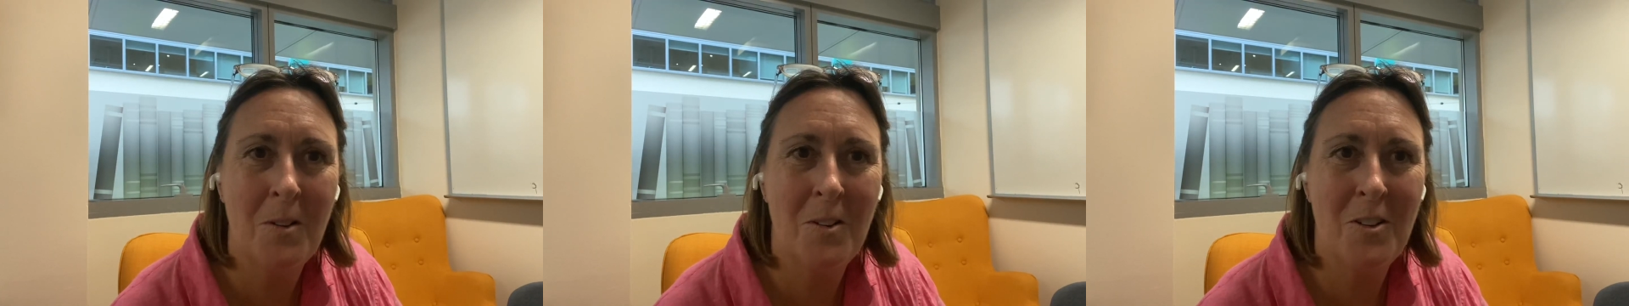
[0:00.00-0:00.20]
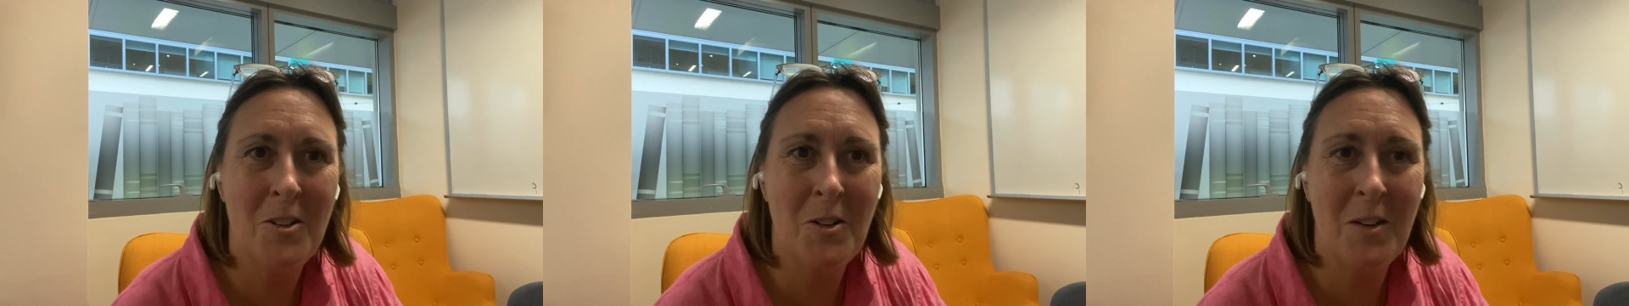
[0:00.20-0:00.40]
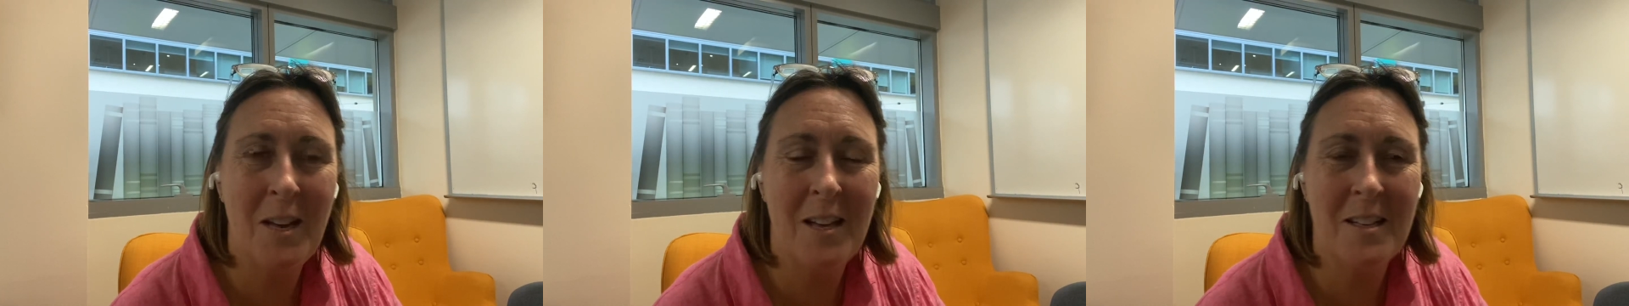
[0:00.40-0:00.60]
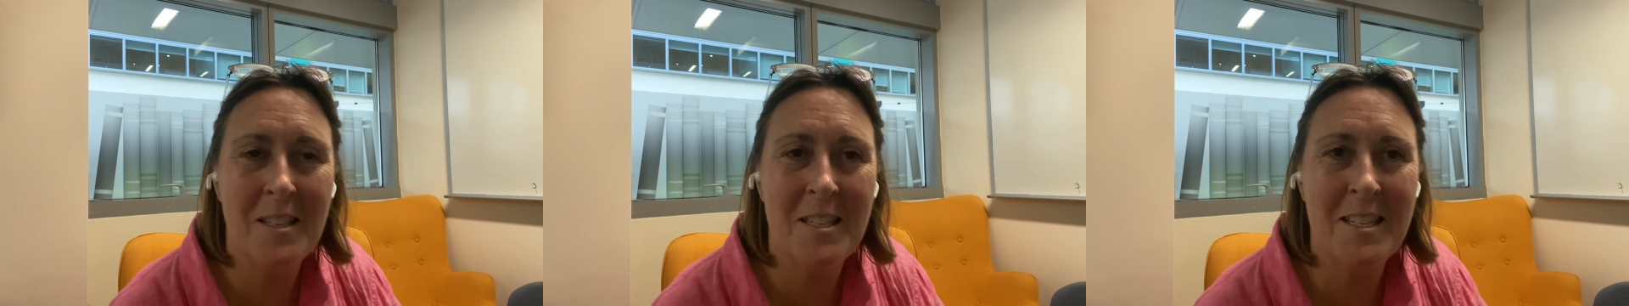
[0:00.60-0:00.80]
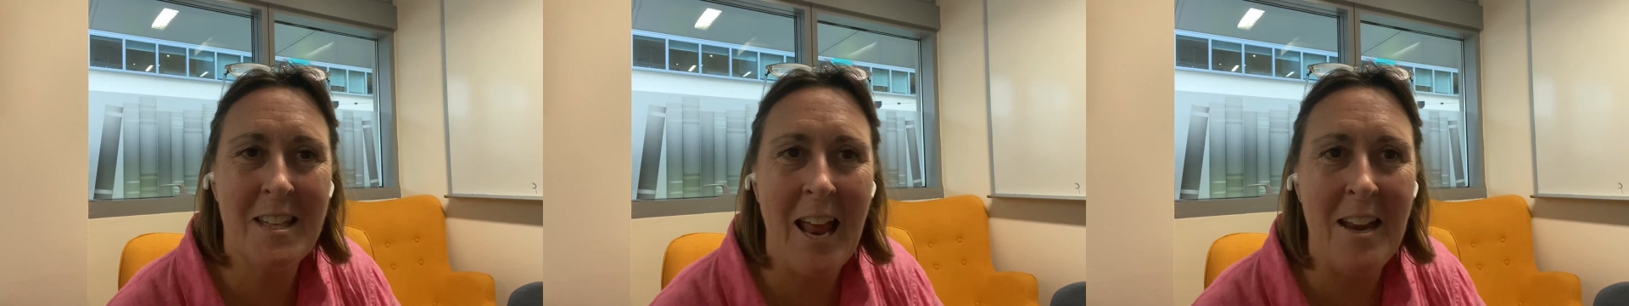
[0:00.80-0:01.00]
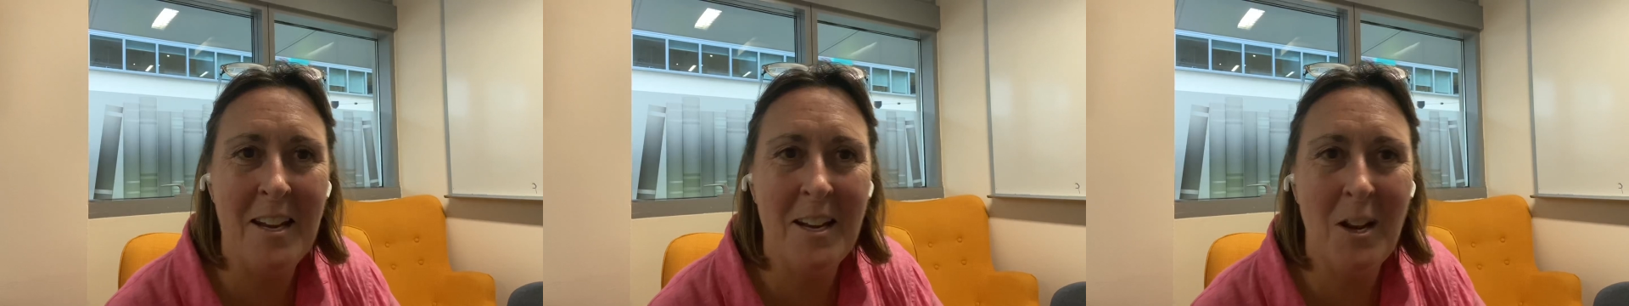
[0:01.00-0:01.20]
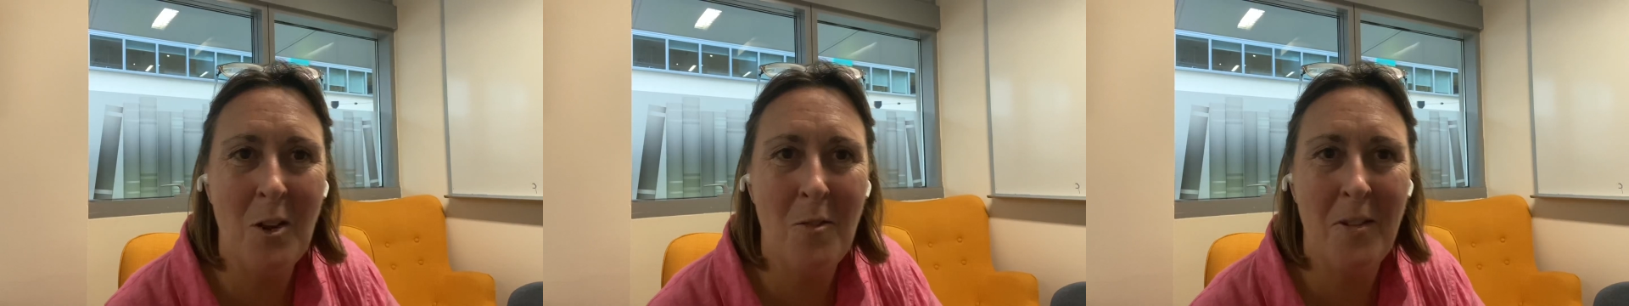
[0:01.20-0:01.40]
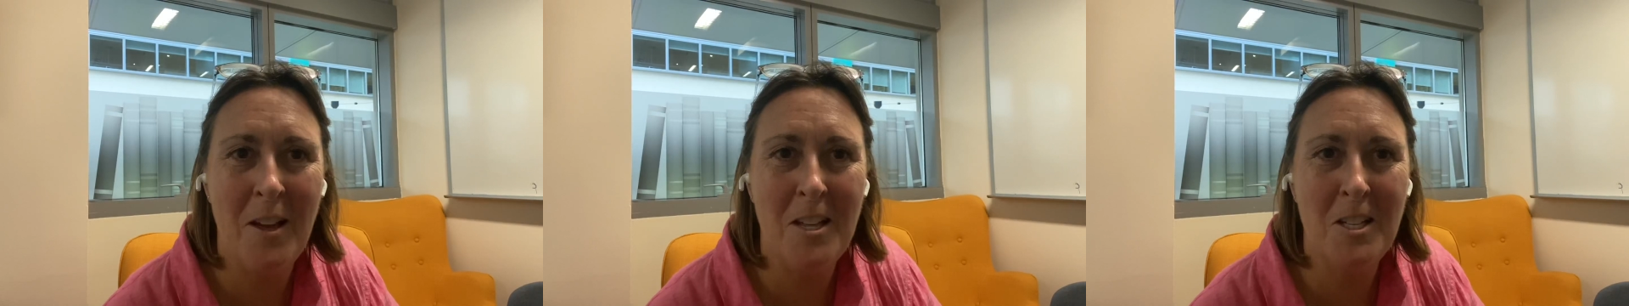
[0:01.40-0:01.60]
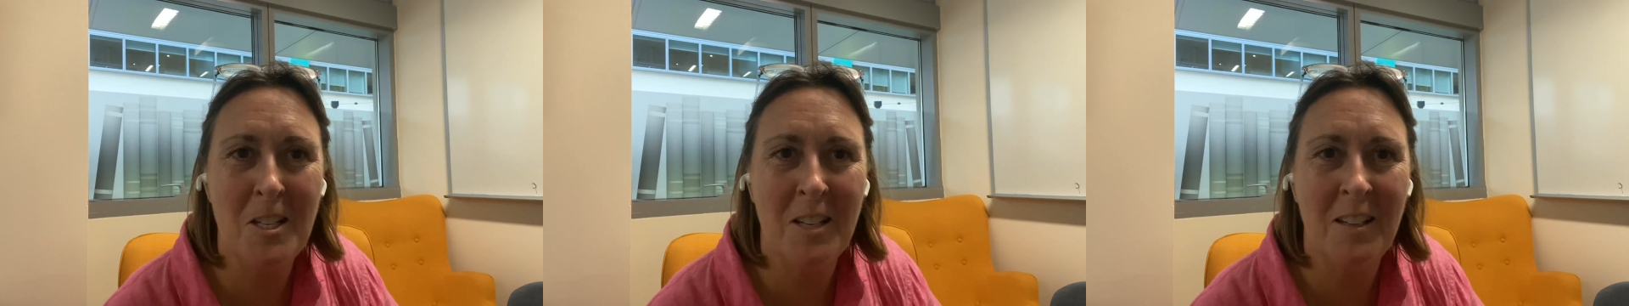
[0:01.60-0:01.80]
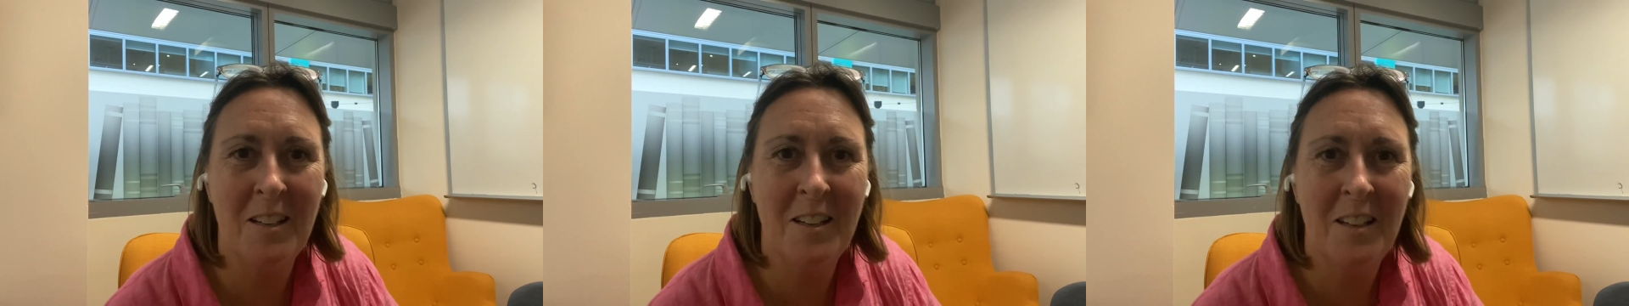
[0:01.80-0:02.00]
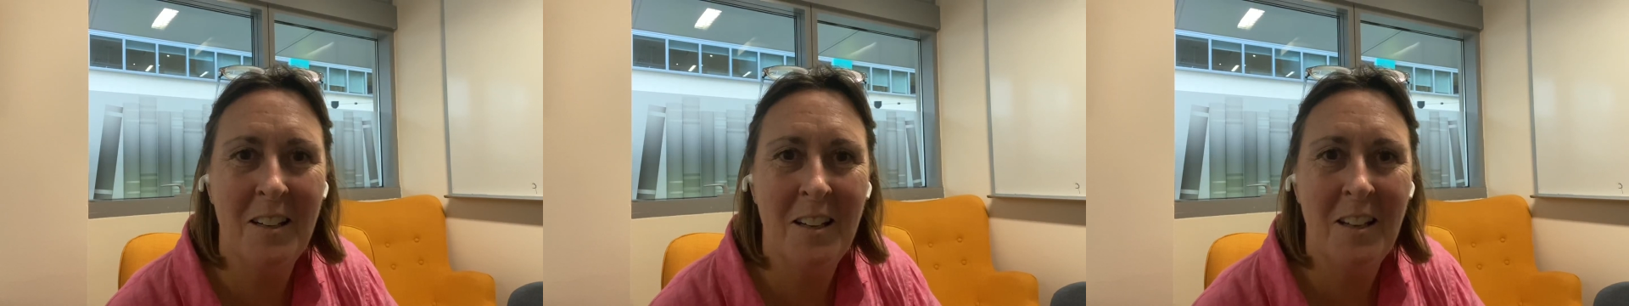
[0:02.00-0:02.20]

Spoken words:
should get a standing ovation